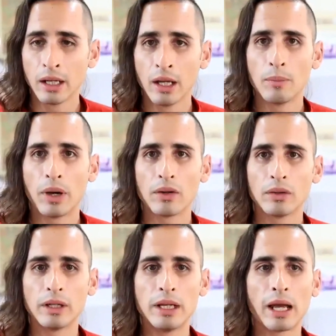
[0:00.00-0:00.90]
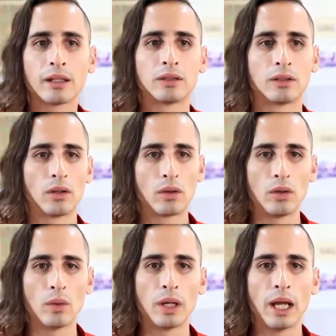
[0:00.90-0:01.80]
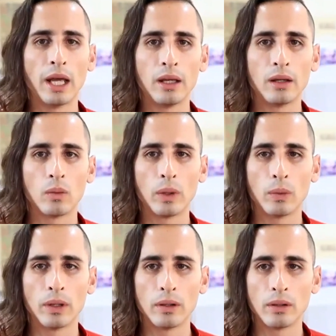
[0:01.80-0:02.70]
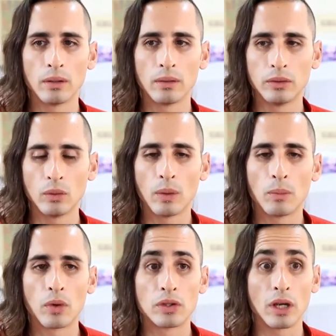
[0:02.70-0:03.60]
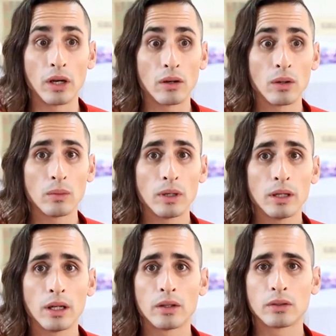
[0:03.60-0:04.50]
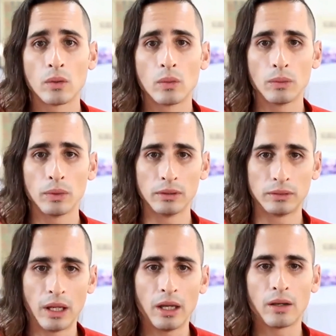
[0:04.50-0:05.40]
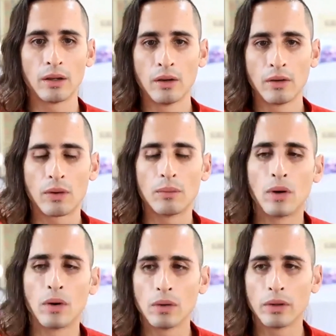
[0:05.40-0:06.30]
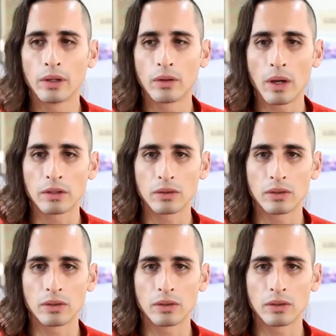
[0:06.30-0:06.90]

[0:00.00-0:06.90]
but on the next Q&A, we will do a more general one. And so we will take from all the questions